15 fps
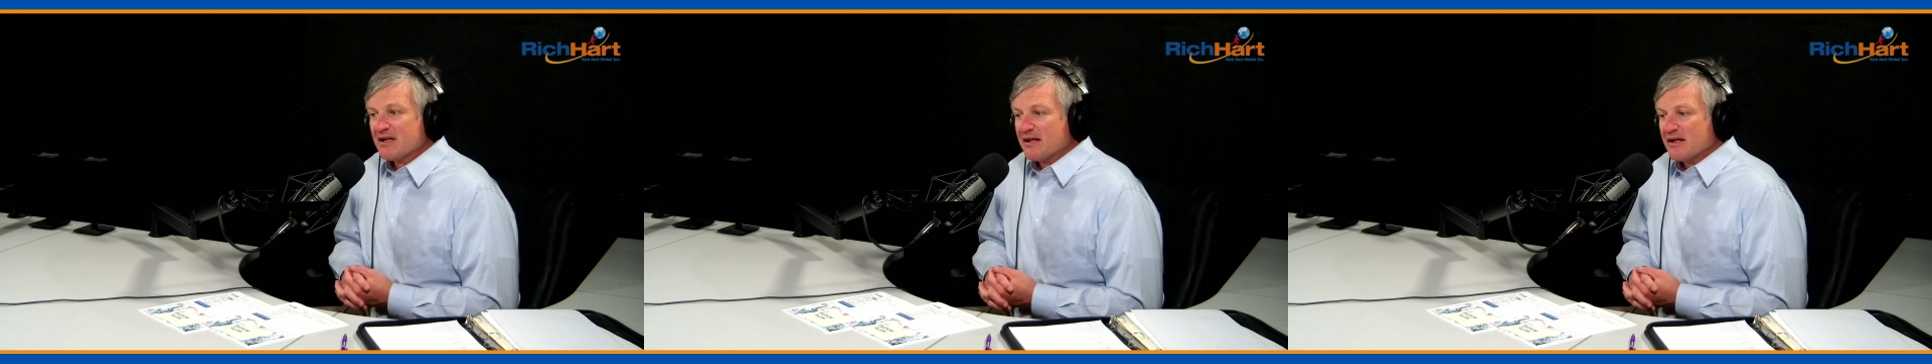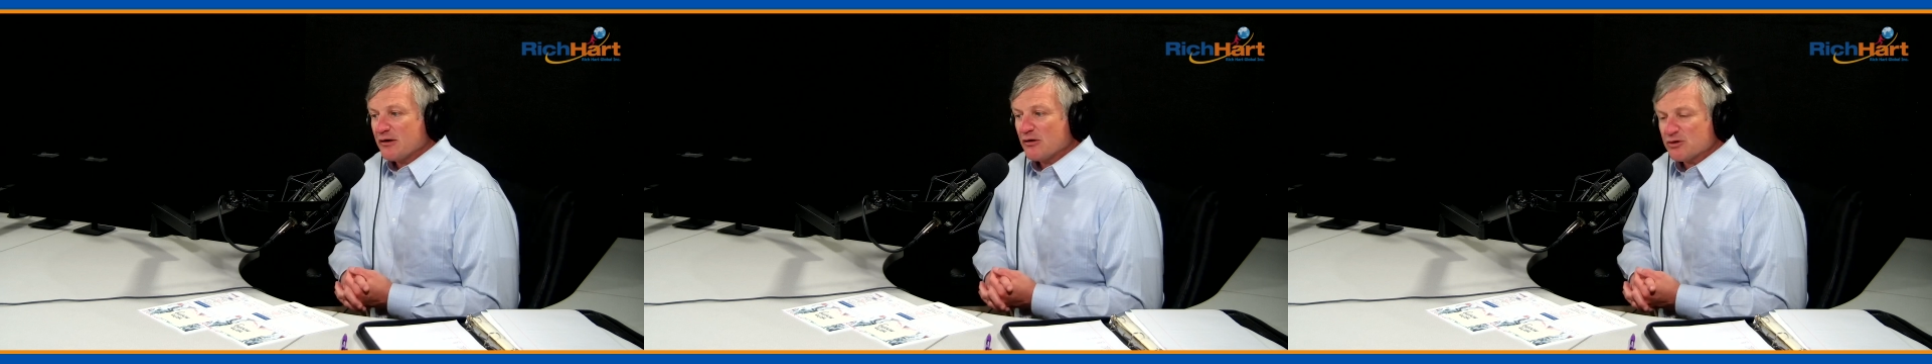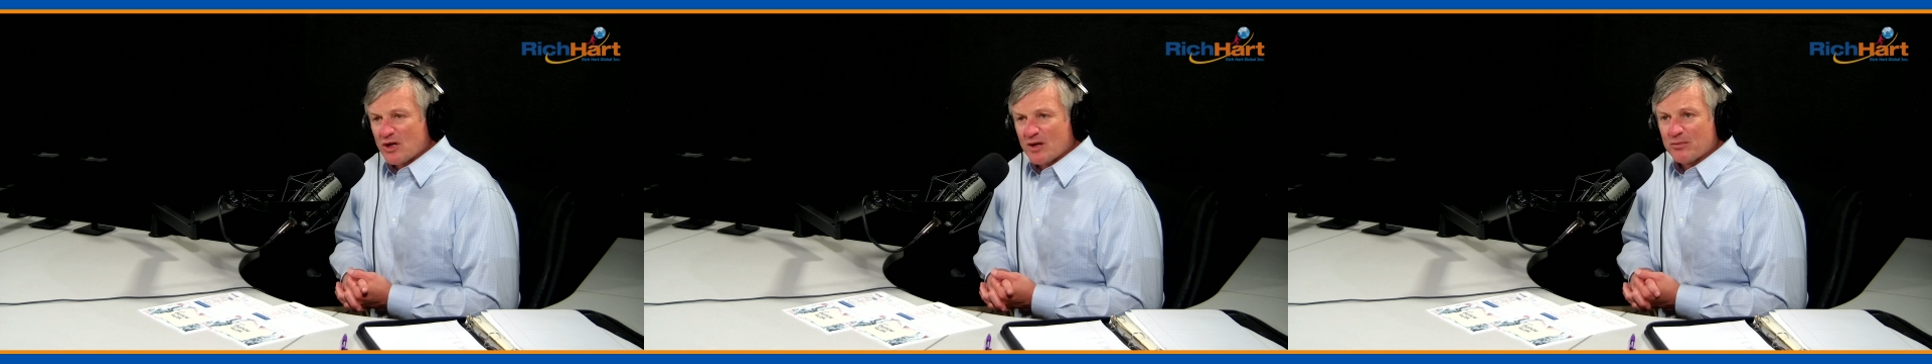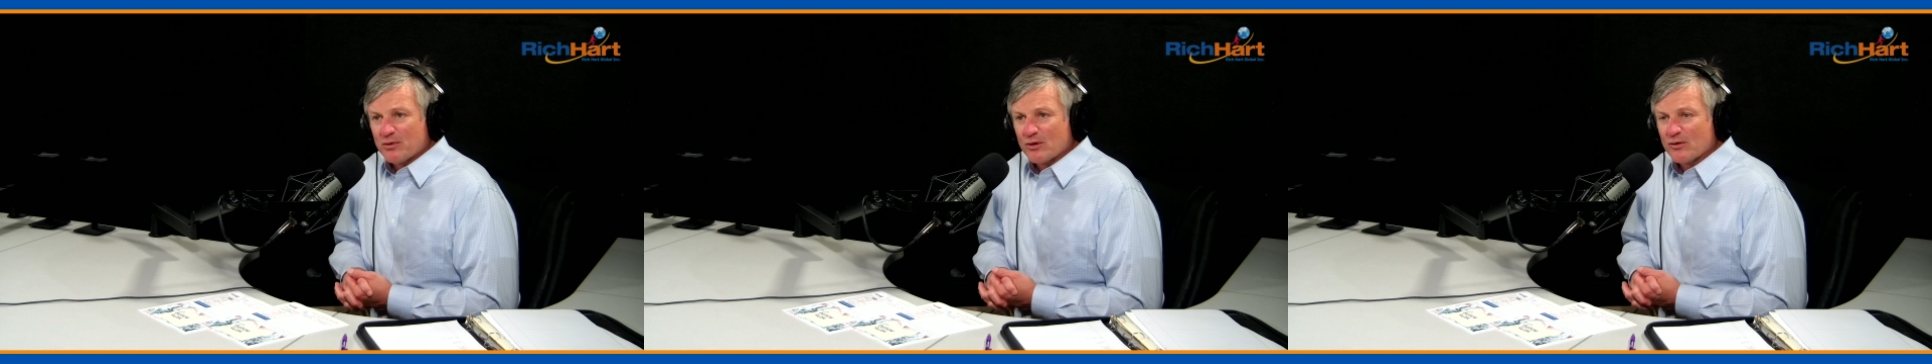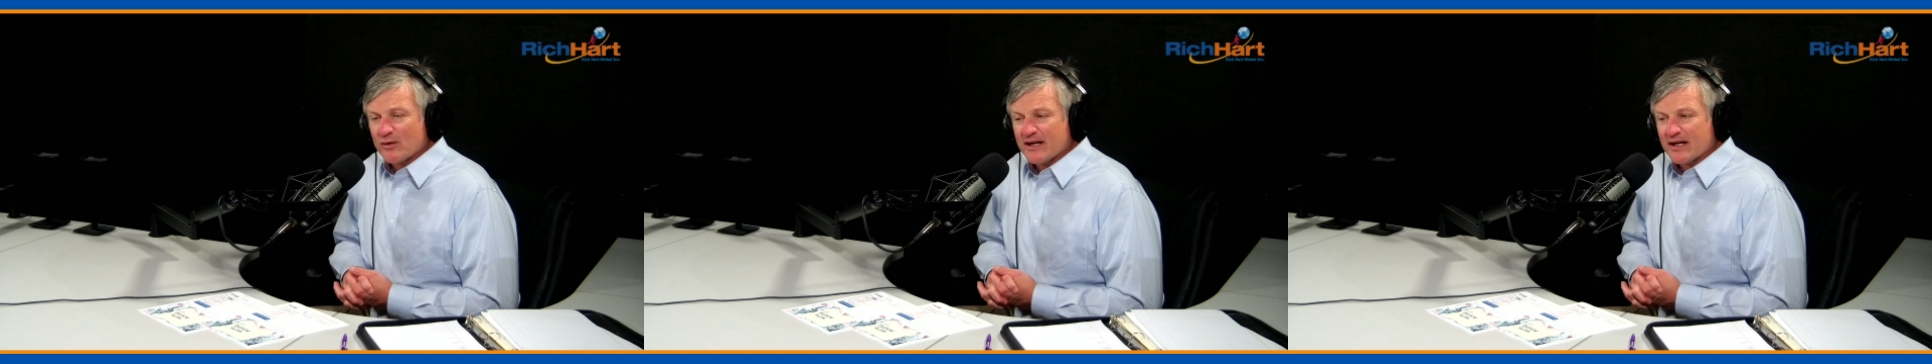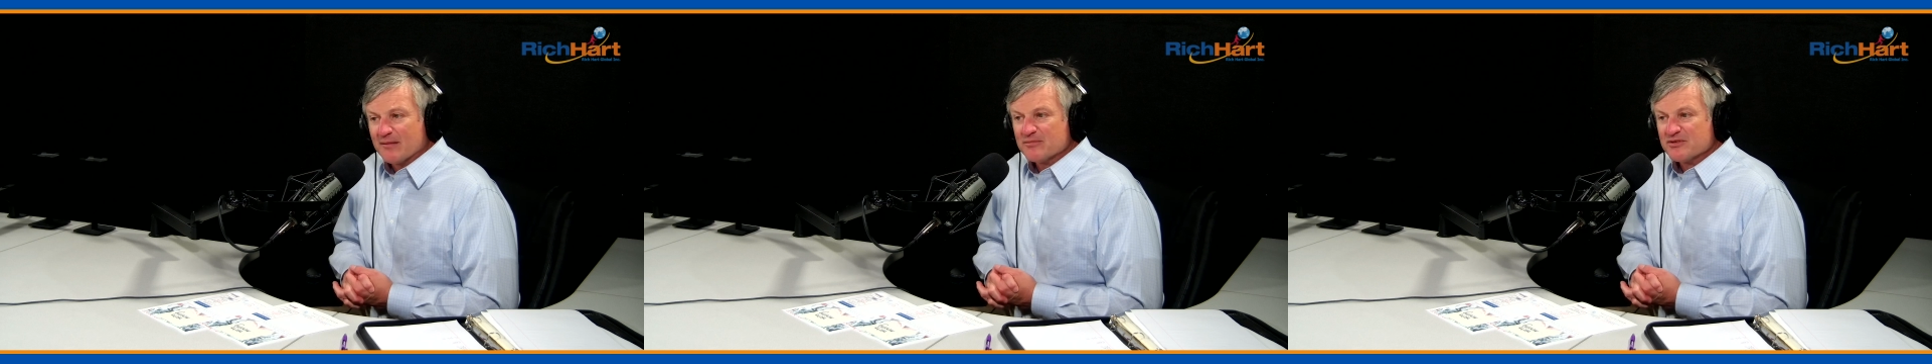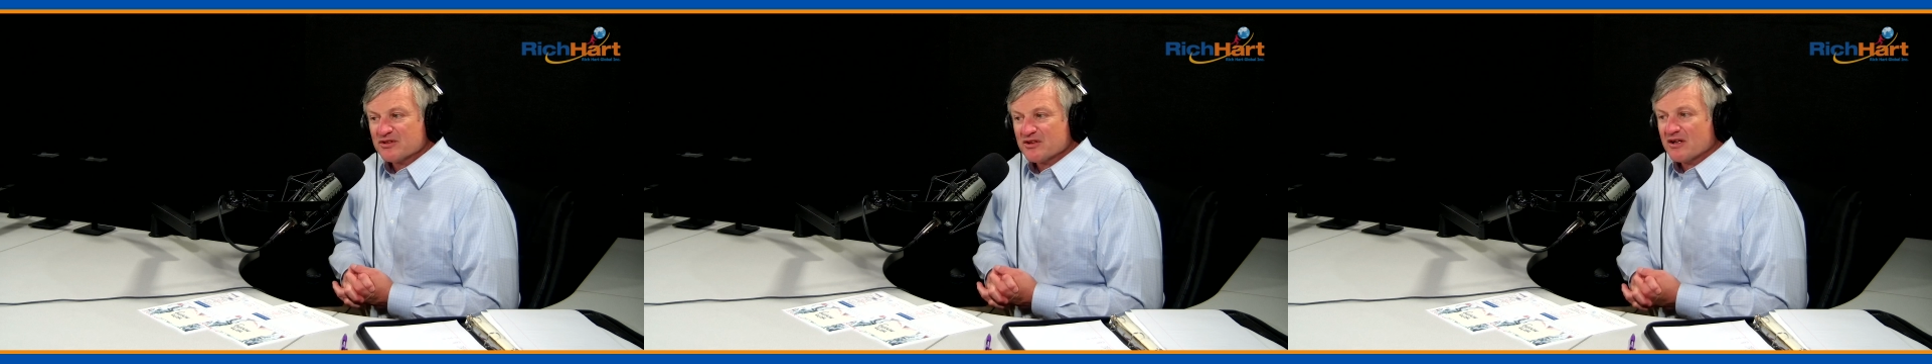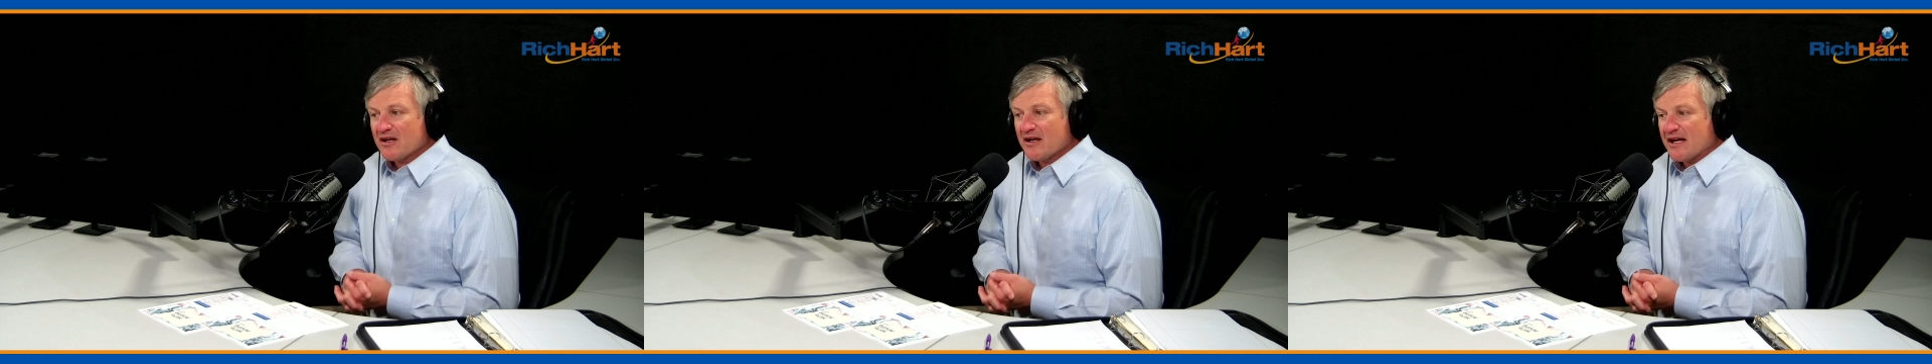use our programs,
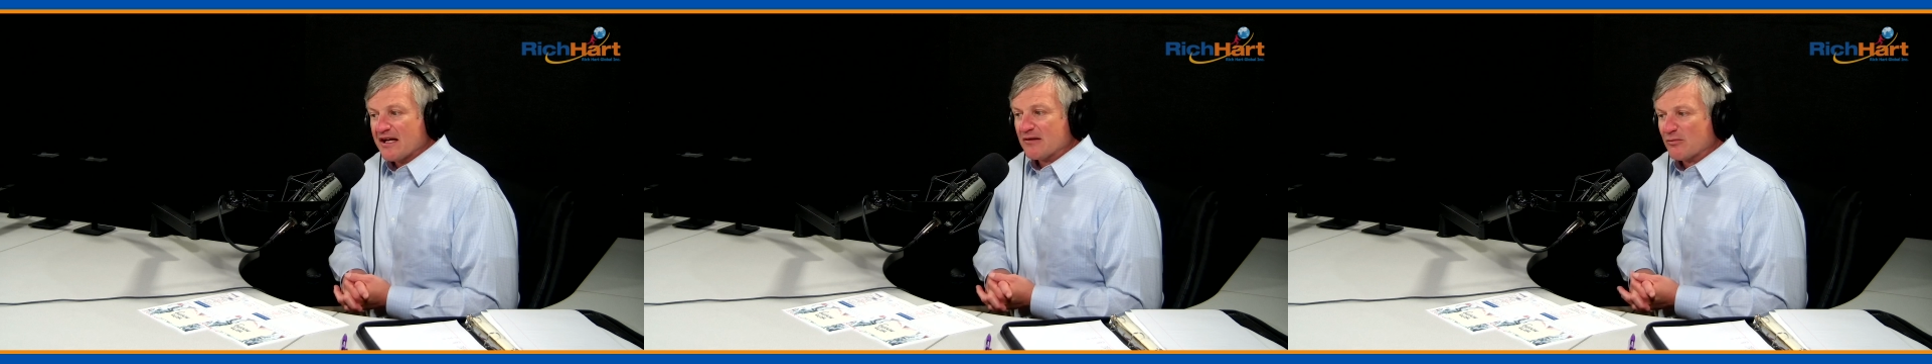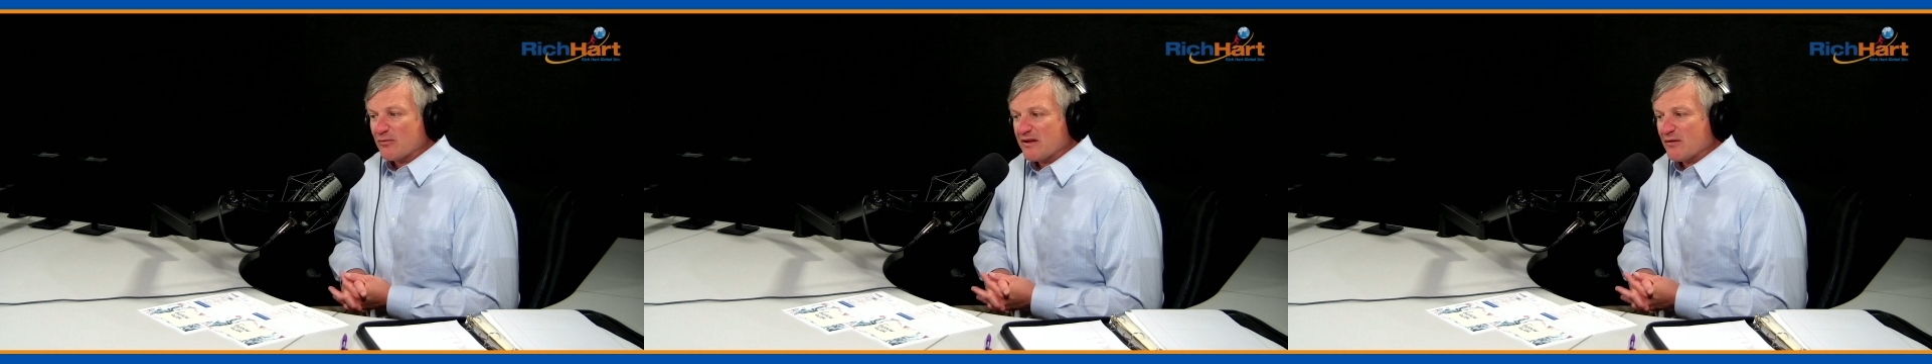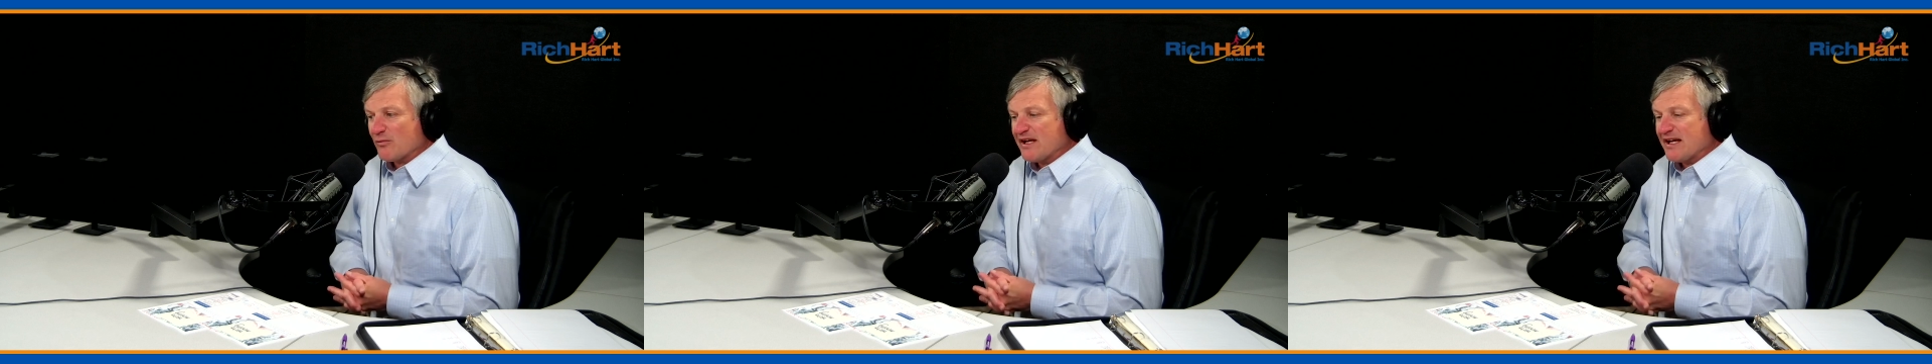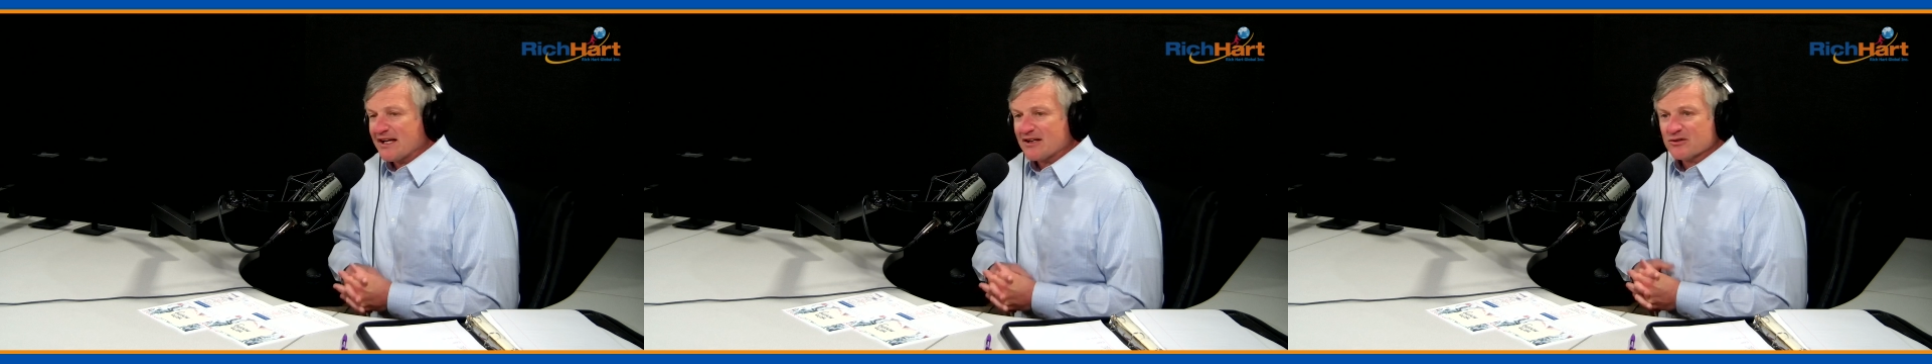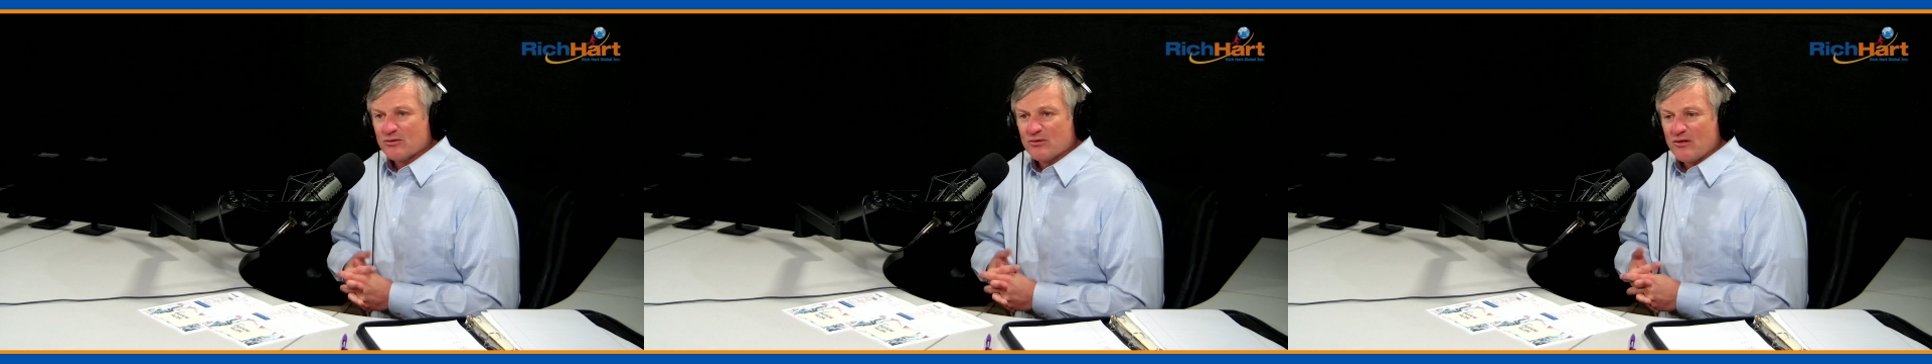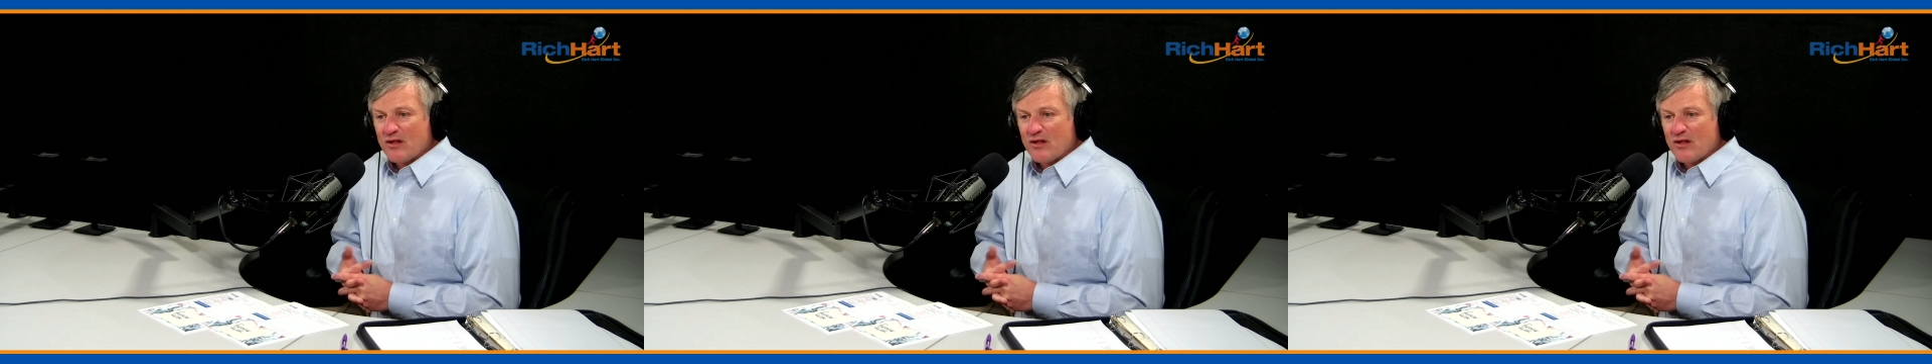and then we handle